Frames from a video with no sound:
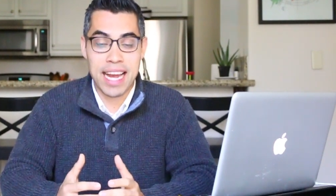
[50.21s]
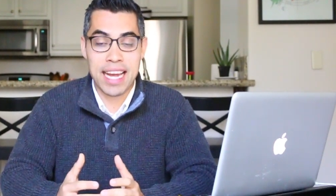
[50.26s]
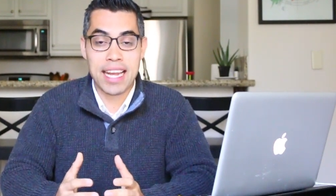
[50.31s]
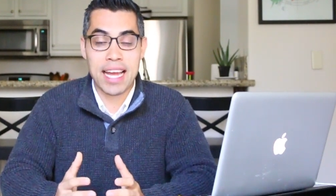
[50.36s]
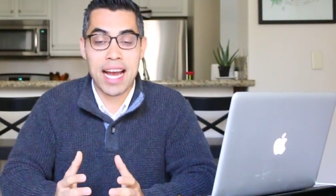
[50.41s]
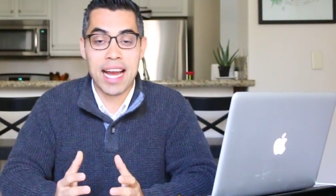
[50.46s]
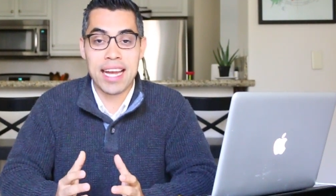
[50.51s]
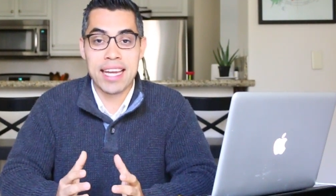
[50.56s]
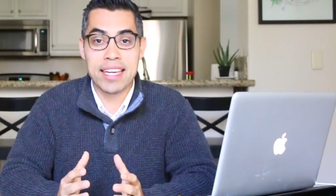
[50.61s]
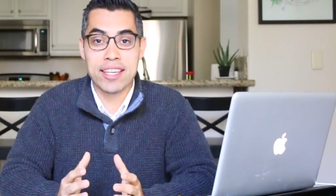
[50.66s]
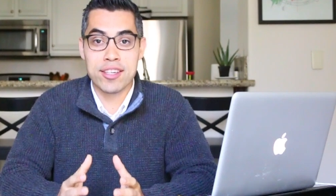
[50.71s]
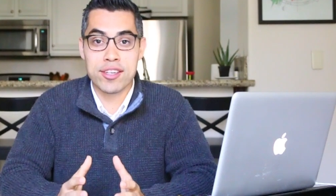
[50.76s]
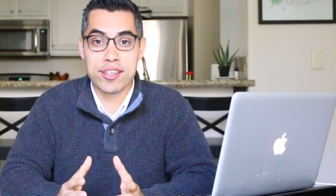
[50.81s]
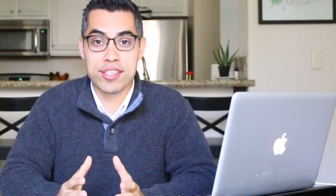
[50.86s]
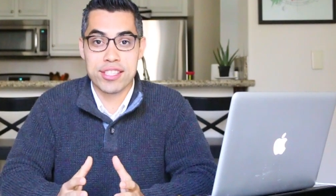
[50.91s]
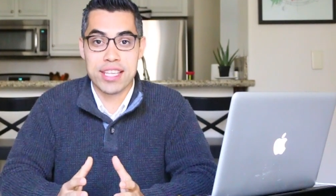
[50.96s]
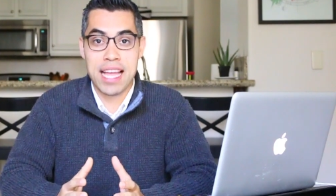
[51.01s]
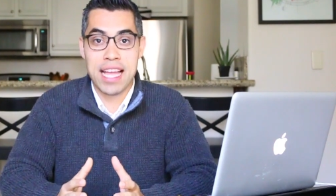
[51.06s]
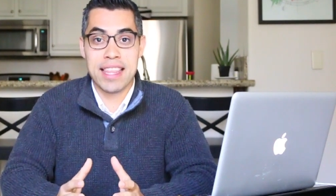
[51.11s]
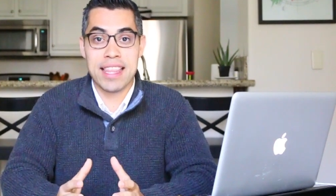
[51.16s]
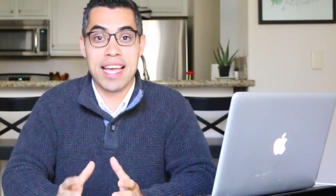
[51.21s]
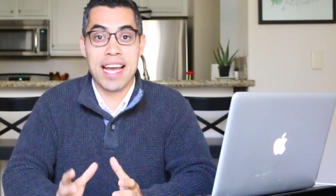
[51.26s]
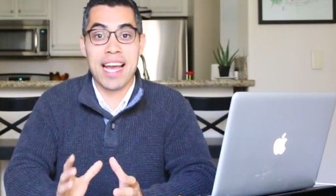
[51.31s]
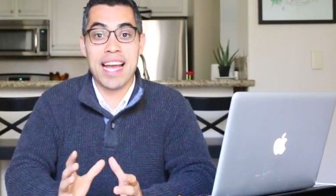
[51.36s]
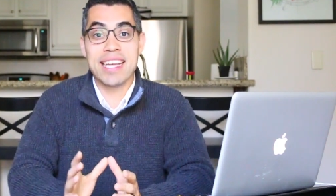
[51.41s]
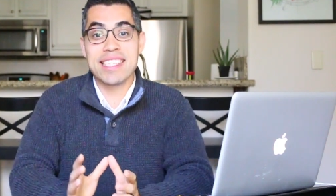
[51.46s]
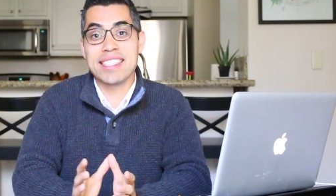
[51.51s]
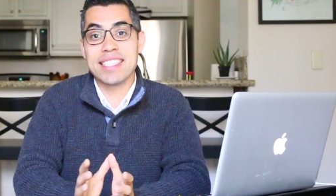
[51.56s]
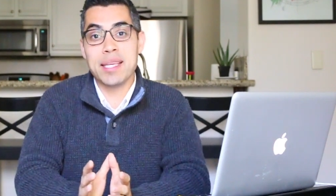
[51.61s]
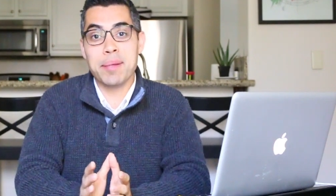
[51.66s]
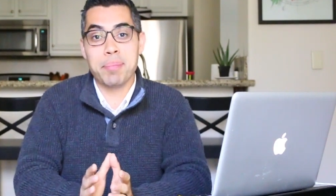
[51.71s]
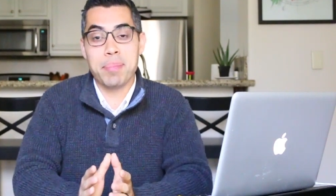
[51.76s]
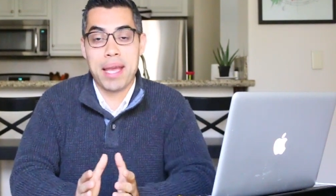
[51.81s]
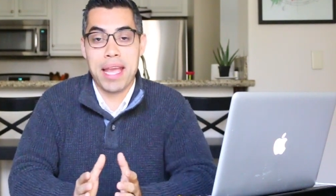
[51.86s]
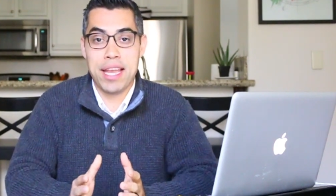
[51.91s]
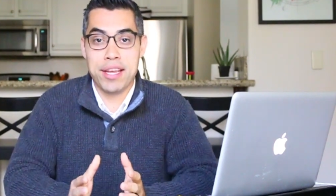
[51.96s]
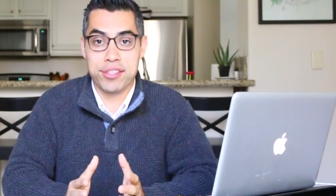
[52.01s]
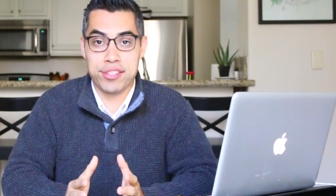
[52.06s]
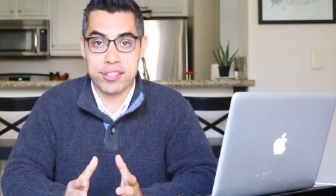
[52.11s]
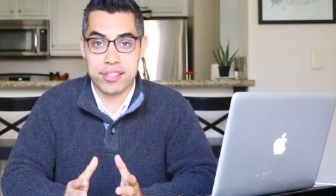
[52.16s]
I, I understand that. I see
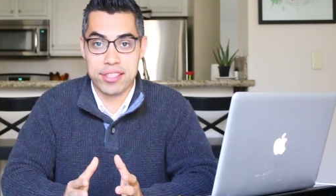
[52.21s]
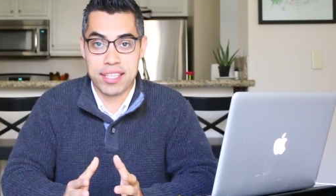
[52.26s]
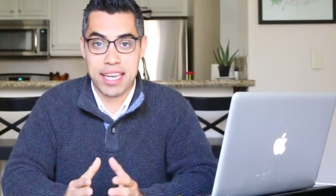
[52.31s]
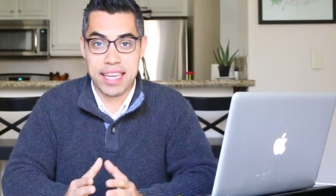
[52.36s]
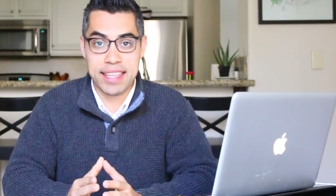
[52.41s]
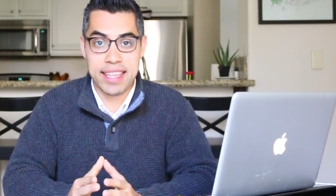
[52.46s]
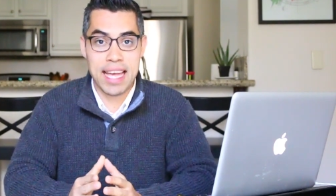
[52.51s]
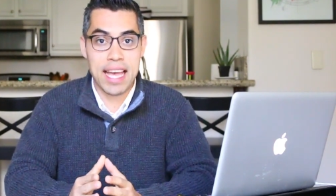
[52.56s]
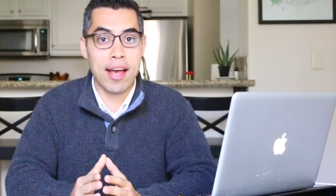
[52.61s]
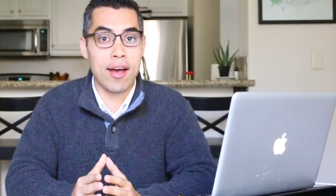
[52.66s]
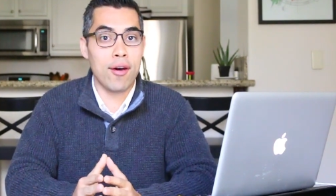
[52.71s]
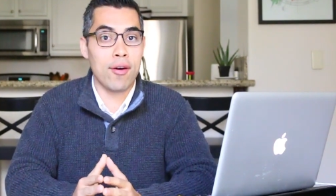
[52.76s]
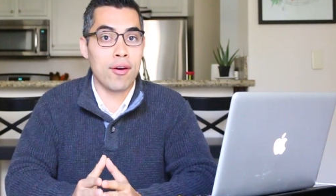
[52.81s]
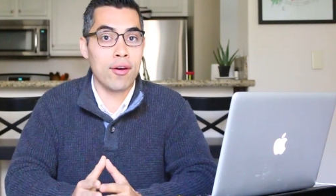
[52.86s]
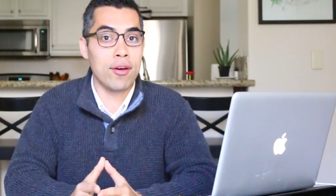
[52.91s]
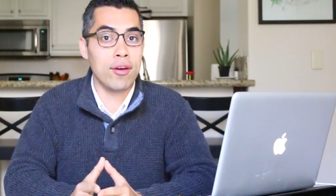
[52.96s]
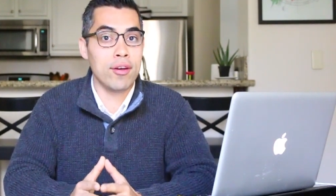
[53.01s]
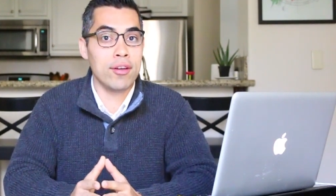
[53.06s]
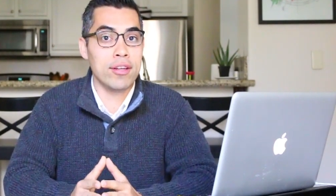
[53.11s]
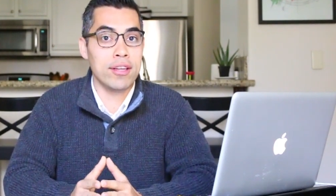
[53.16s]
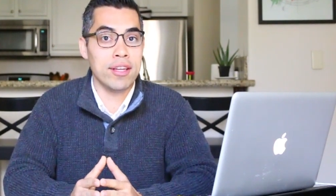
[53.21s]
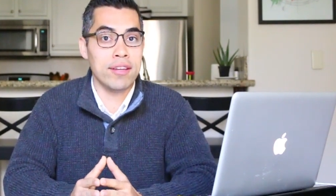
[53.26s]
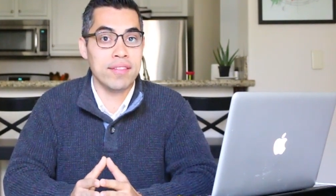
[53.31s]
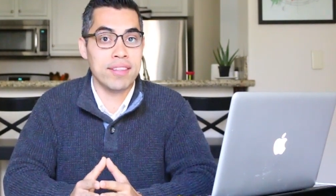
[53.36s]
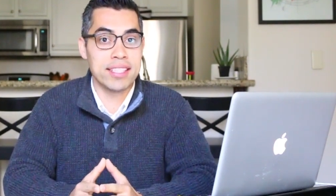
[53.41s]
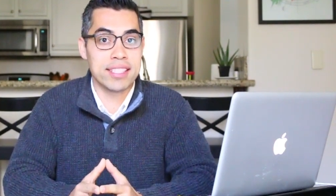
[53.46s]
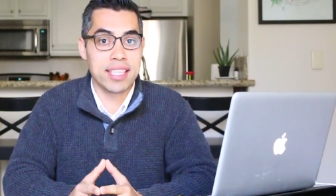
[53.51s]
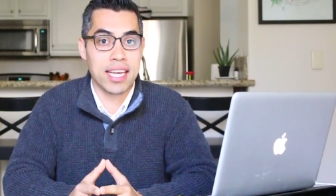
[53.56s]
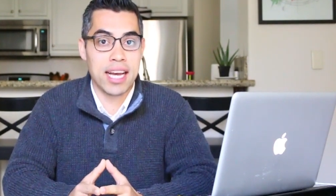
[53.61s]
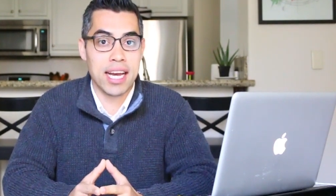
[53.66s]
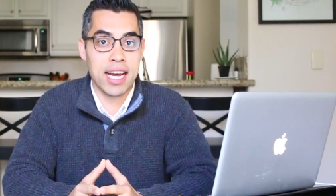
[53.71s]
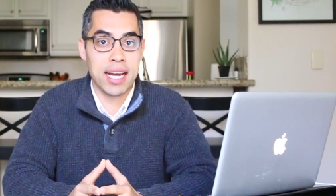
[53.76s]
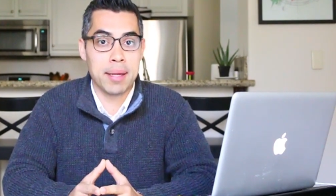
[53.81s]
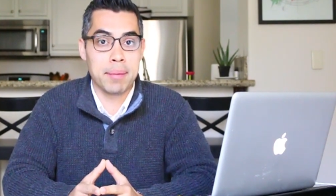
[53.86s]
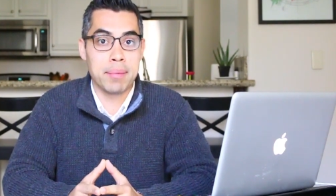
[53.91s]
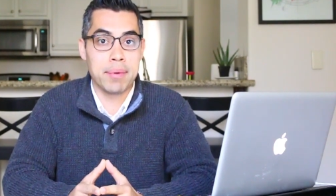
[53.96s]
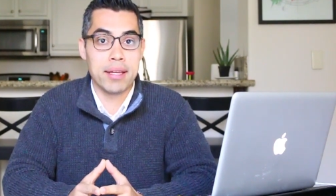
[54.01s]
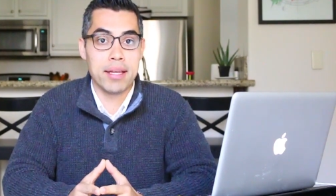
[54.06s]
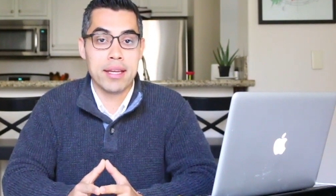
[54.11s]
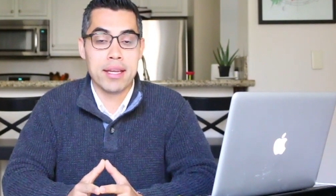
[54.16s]
patients like that all of the
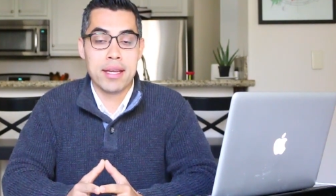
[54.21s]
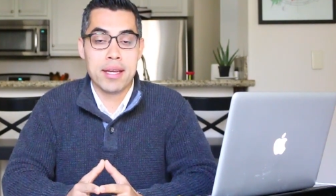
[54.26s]
time.